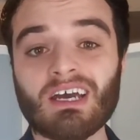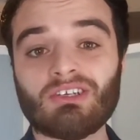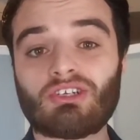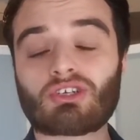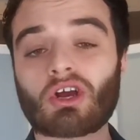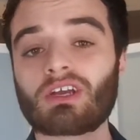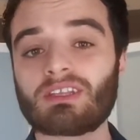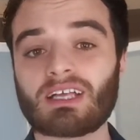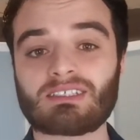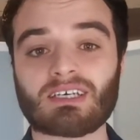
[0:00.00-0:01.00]
to
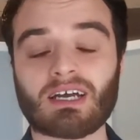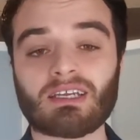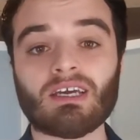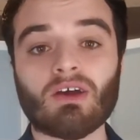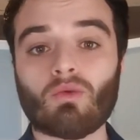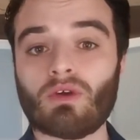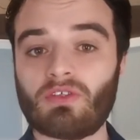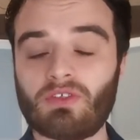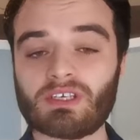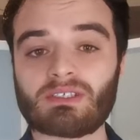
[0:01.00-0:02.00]
target that side
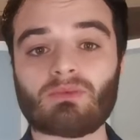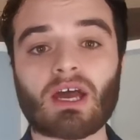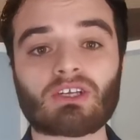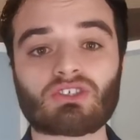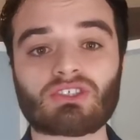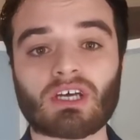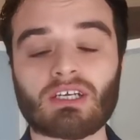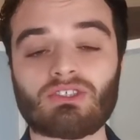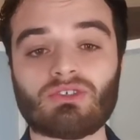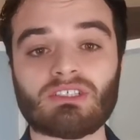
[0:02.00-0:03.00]
with this
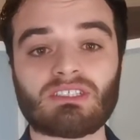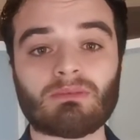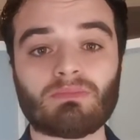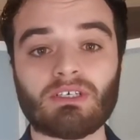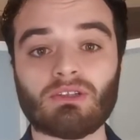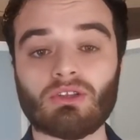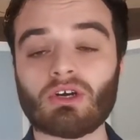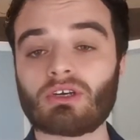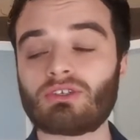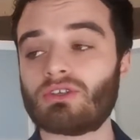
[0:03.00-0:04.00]
exercise, you can simply
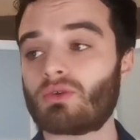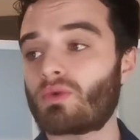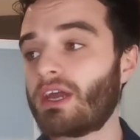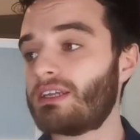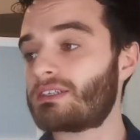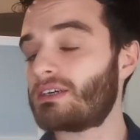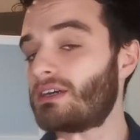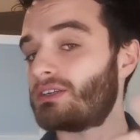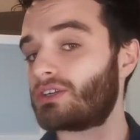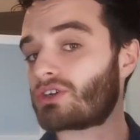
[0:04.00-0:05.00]
look to the right
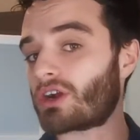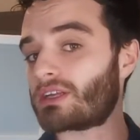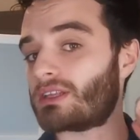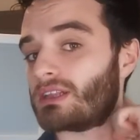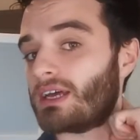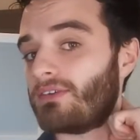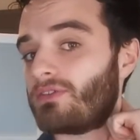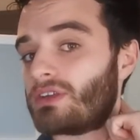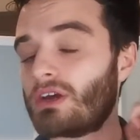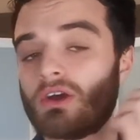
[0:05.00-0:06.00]
to target the left,